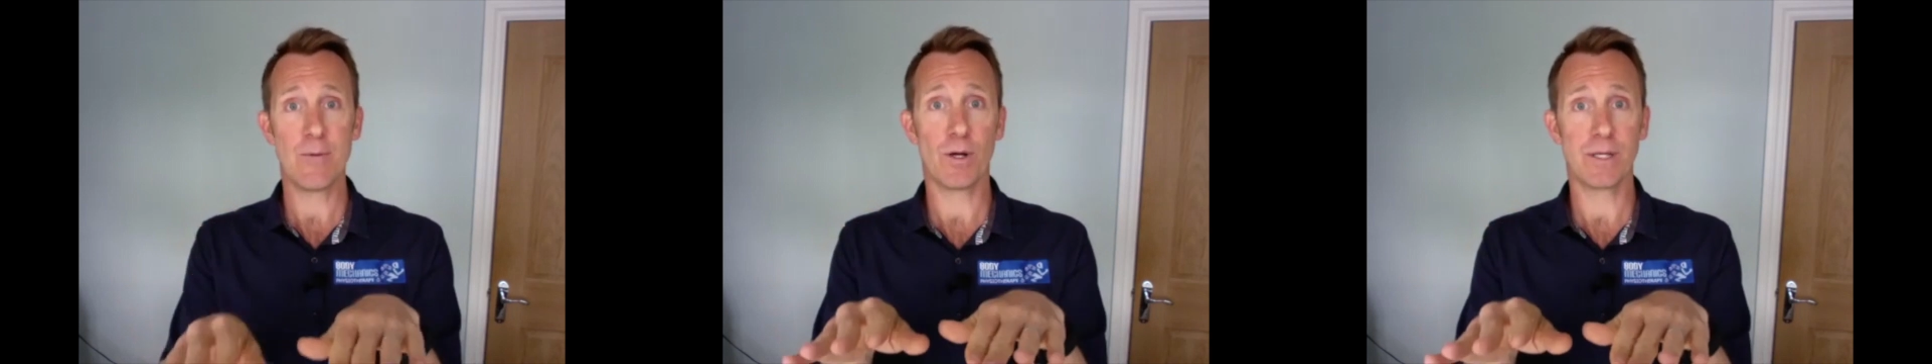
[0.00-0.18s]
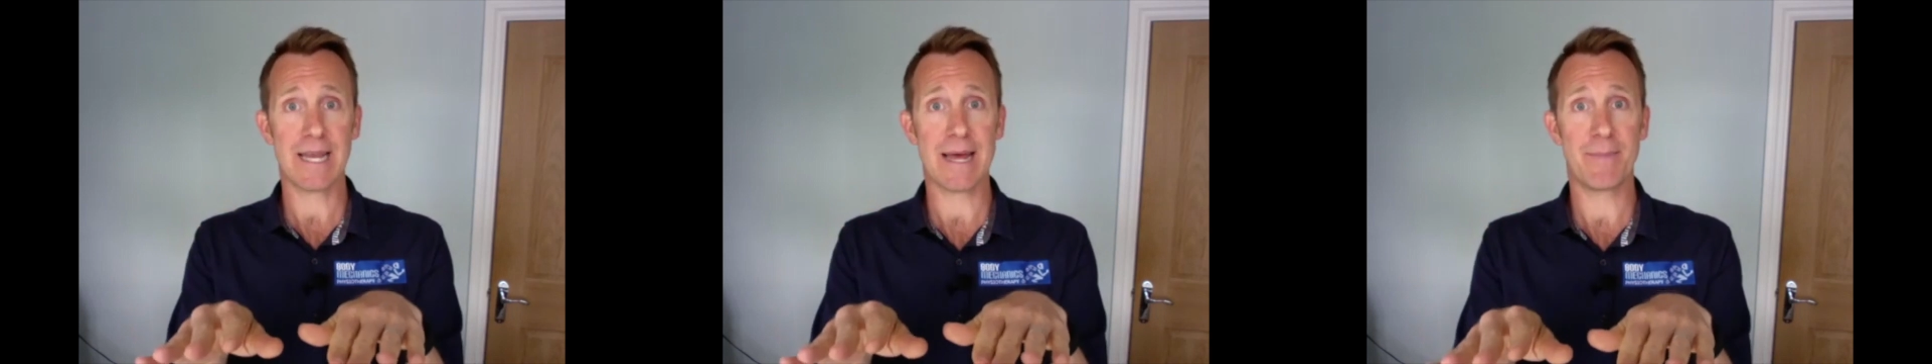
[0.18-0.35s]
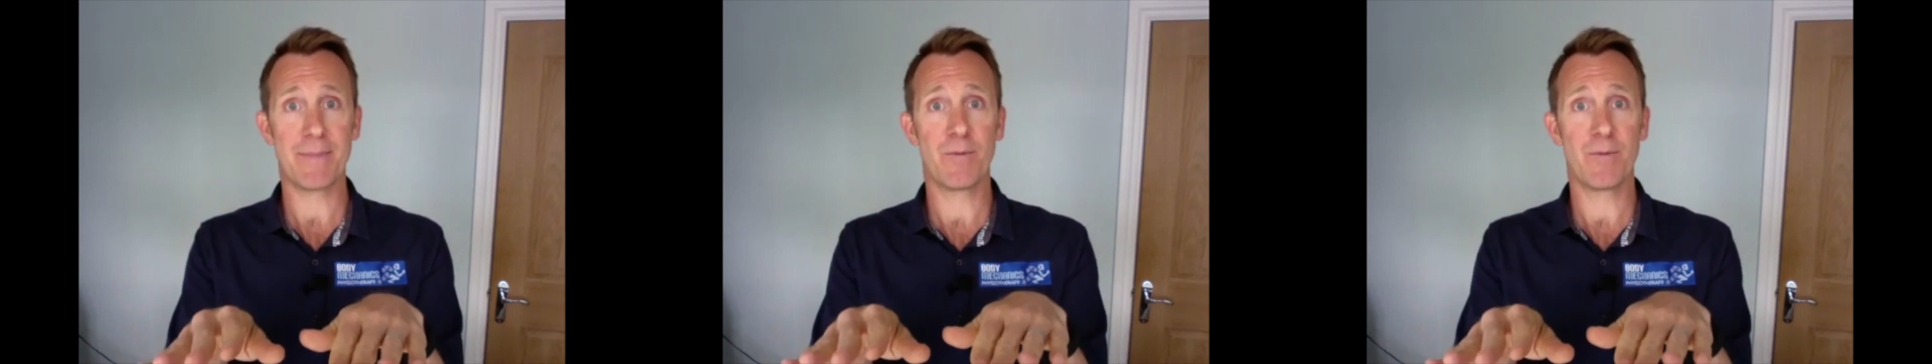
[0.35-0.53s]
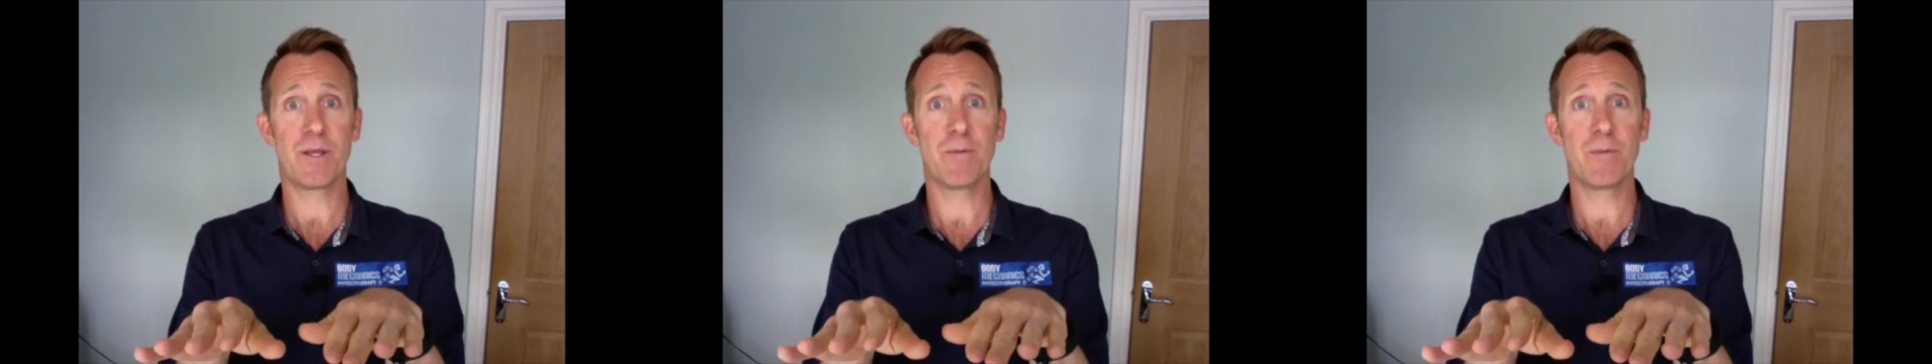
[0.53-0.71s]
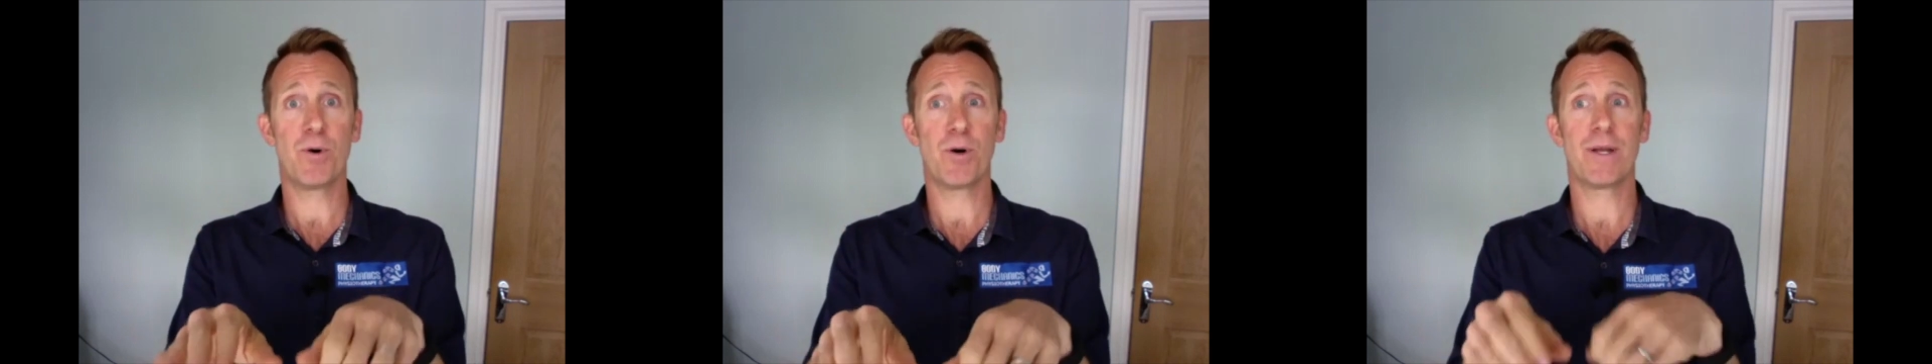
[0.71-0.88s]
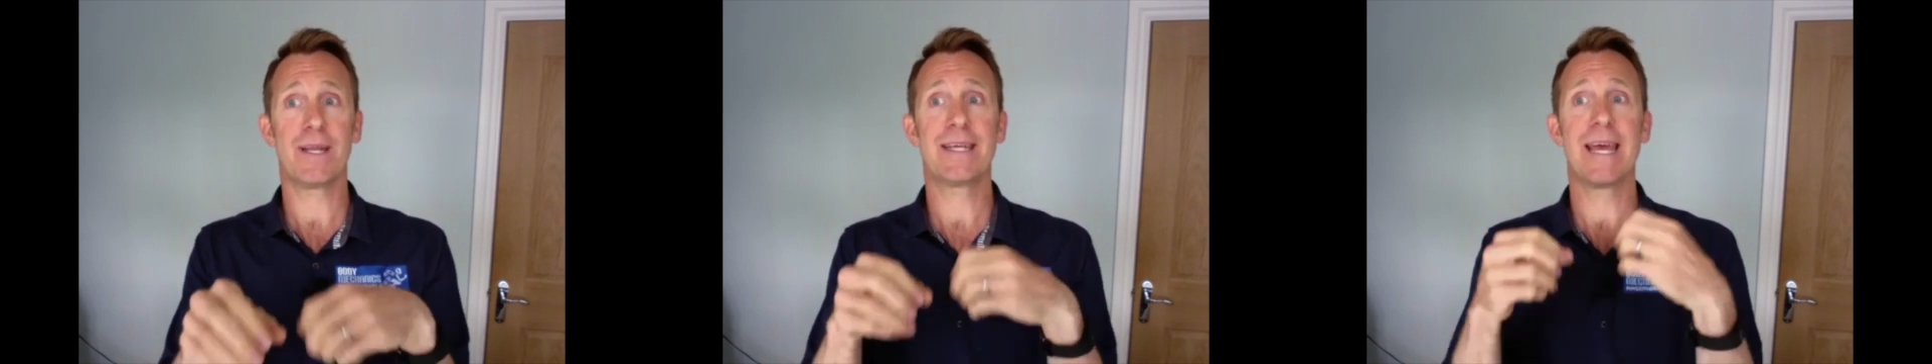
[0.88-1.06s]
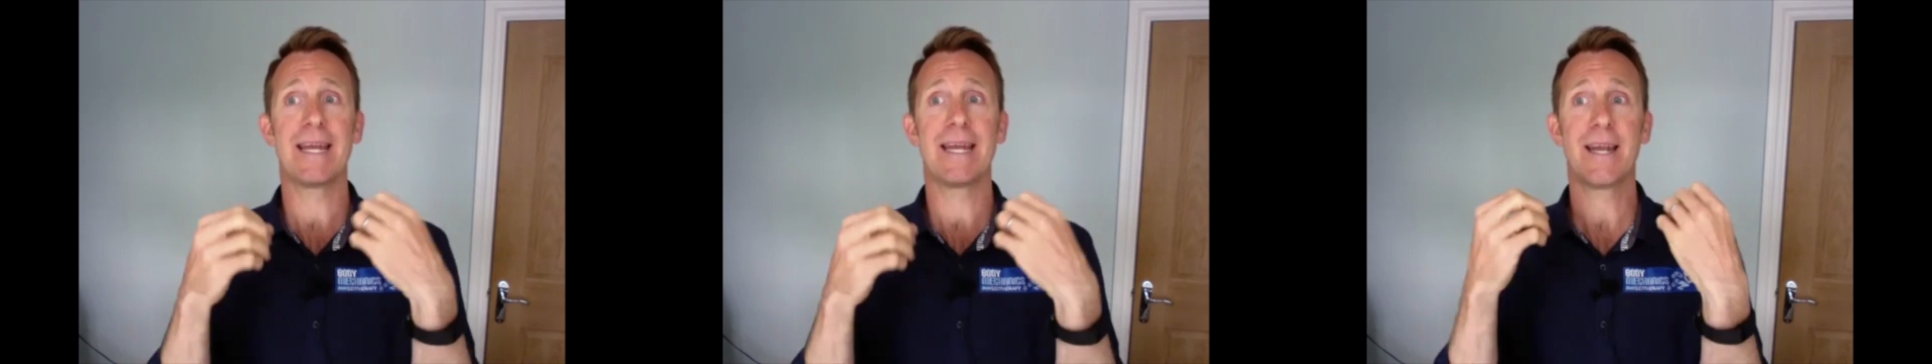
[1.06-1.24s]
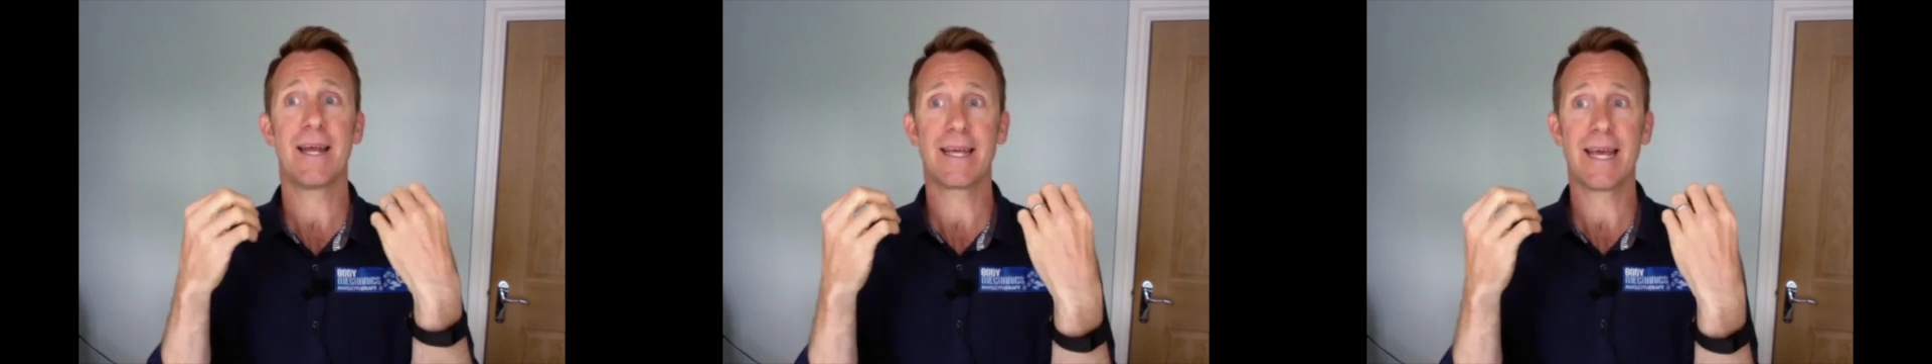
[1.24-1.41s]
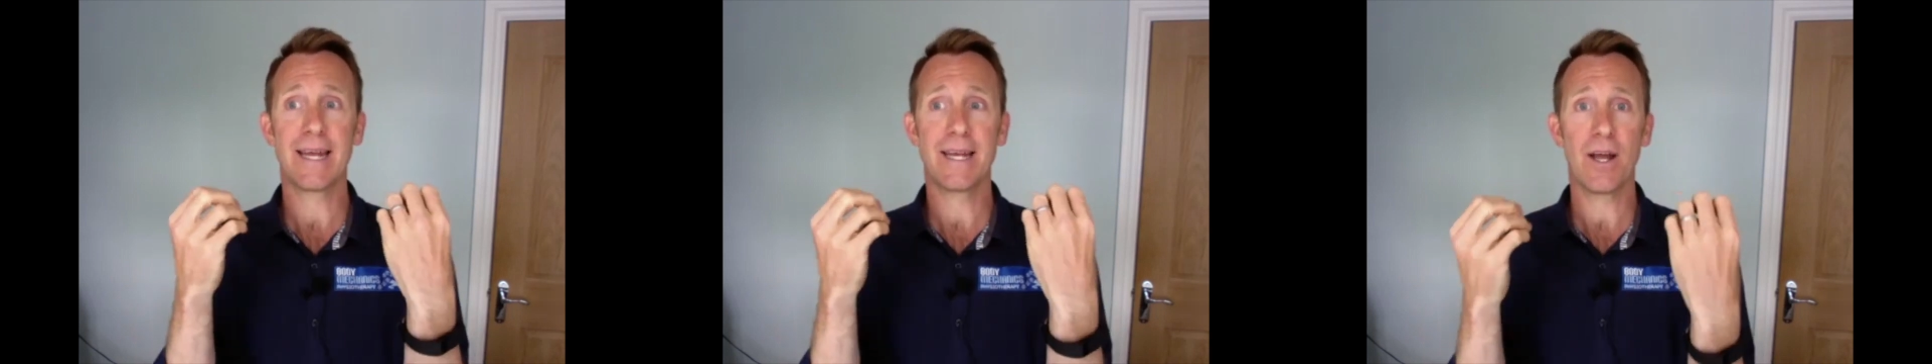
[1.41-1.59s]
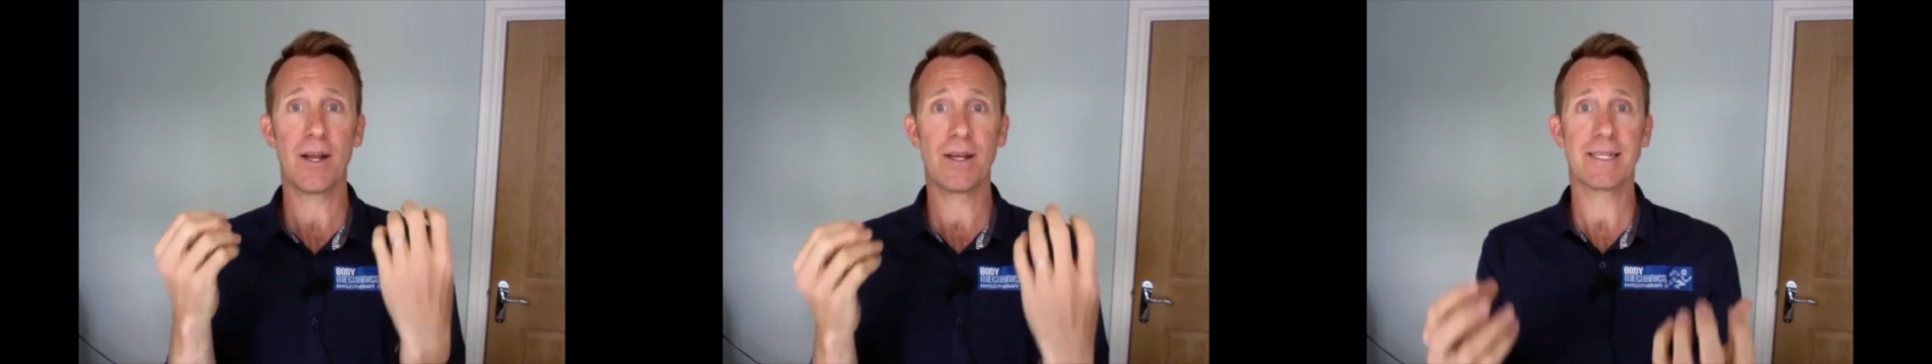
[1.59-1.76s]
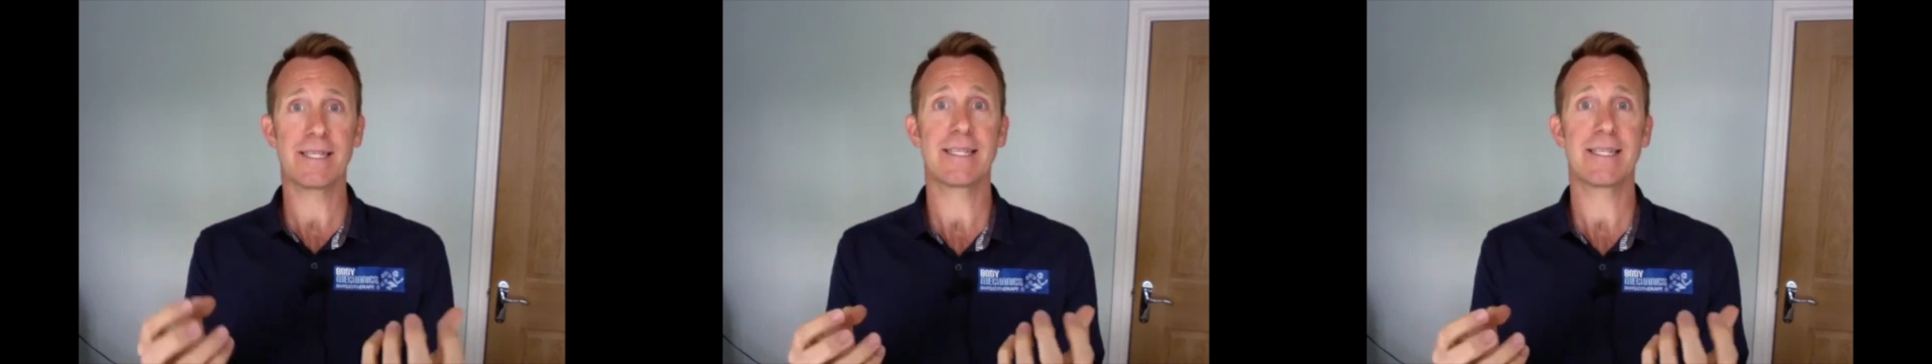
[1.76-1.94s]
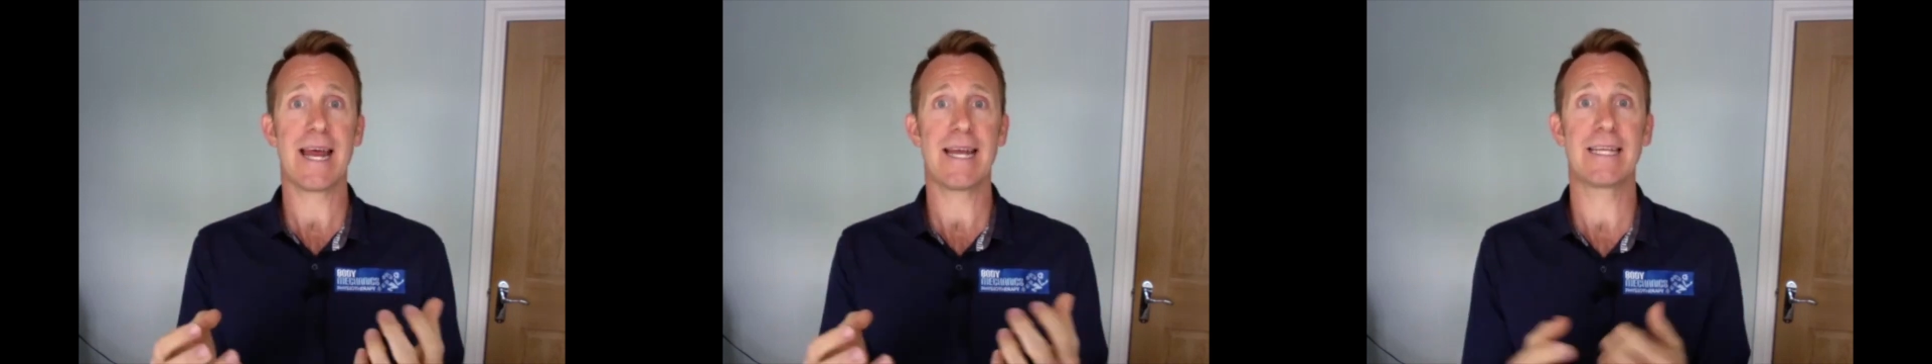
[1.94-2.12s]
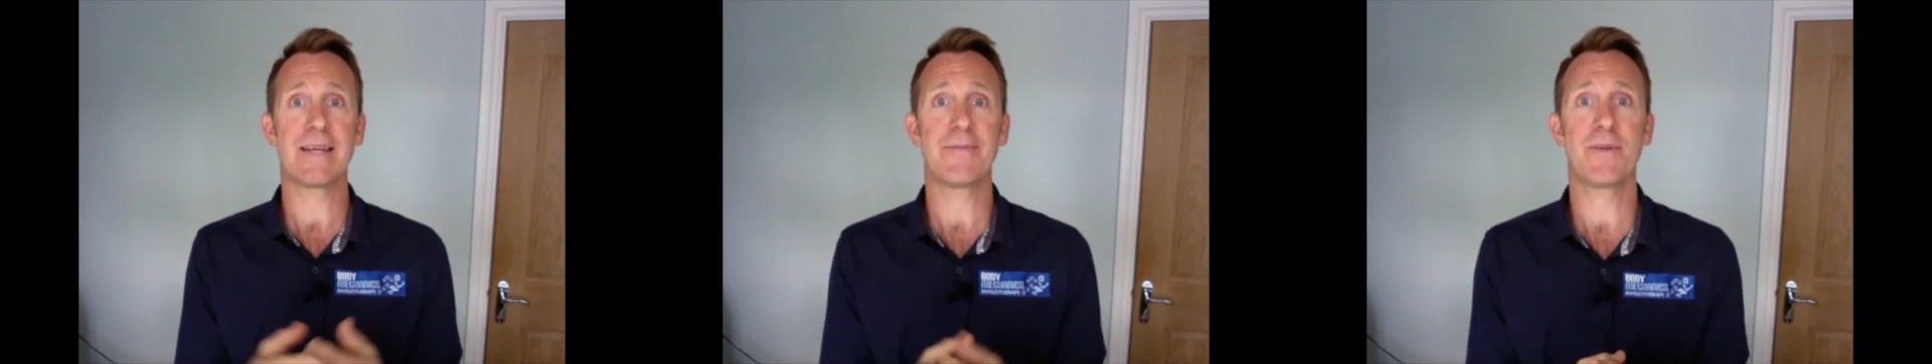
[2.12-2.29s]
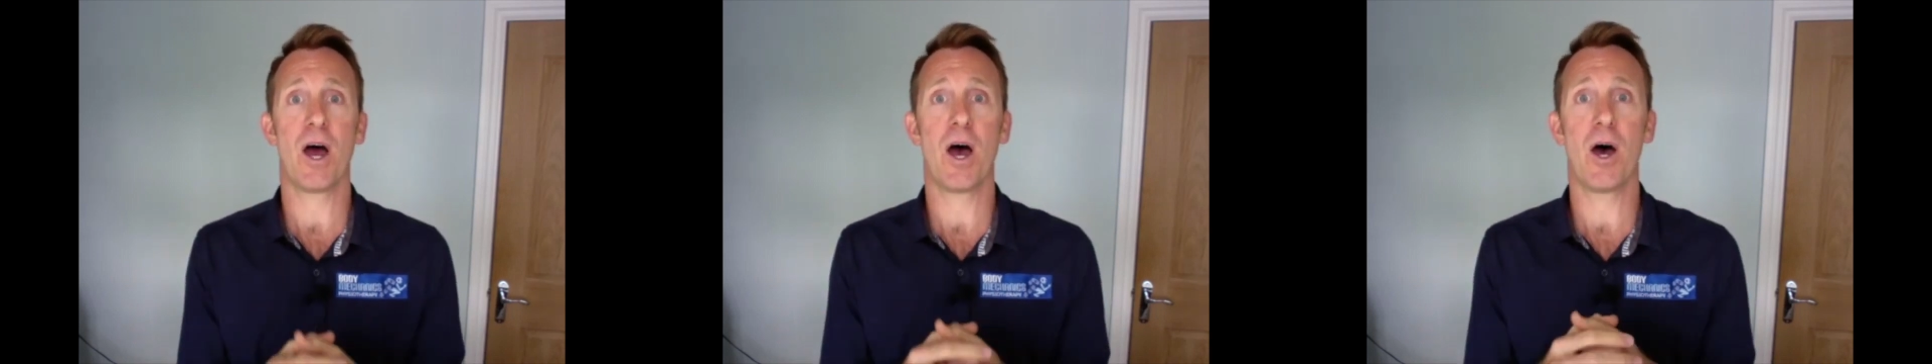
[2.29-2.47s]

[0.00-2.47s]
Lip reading: what's happening with the body. Get an understanding of your